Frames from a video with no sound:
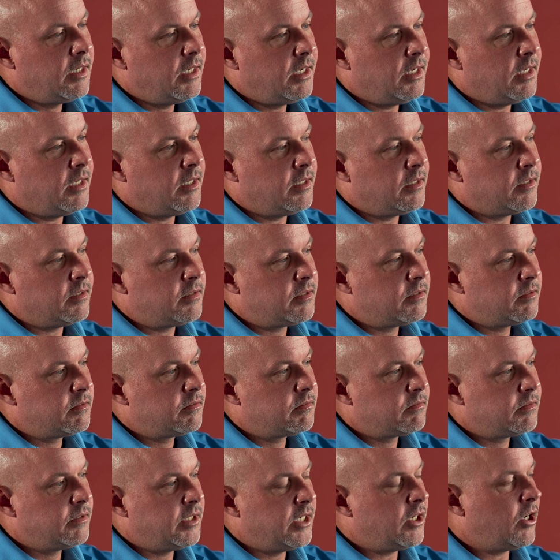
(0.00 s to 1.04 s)
And
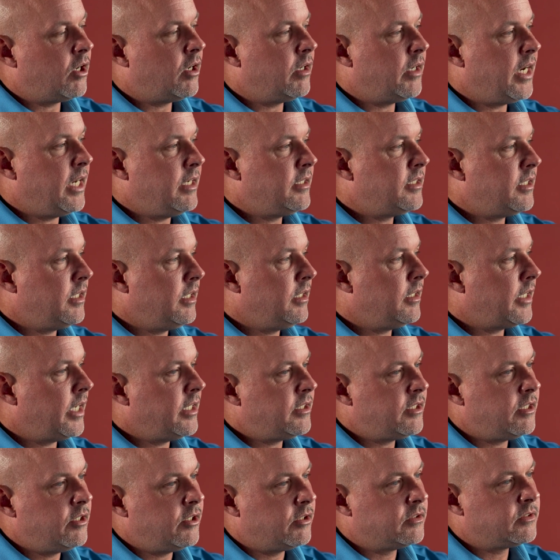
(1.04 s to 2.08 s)
in our 18,
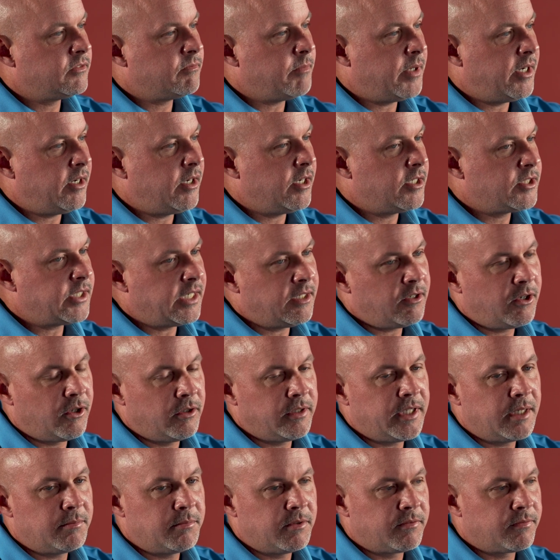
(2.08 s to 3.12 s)
19 years of marriage, I'd
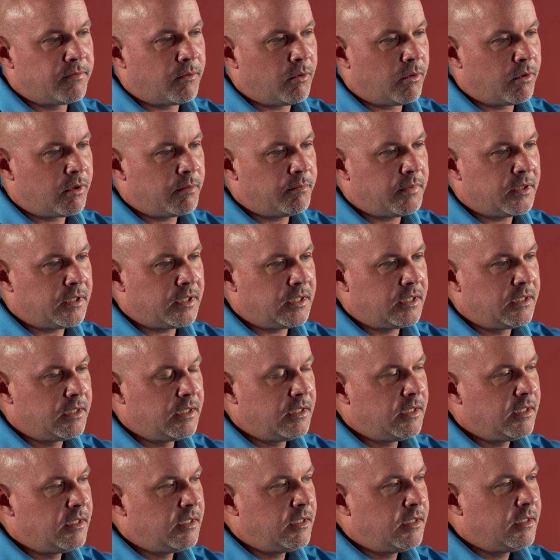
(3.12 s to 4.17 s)
heard that before, but
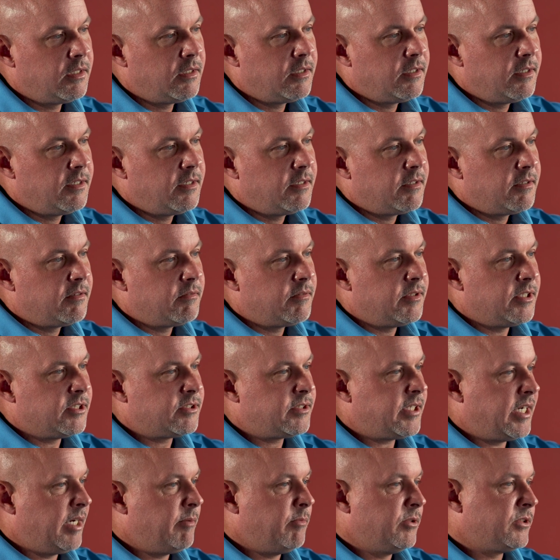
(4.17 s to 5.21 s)
this
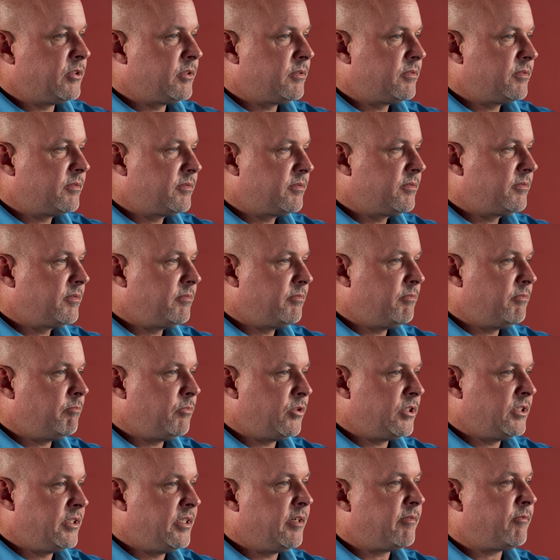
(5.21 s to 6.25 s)
time was
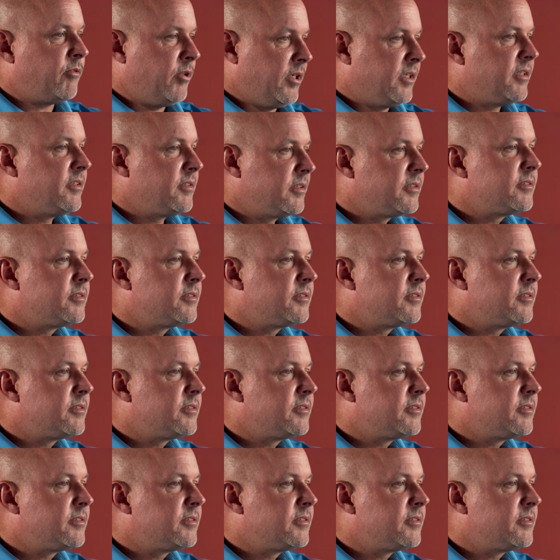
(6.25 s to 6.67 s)
different.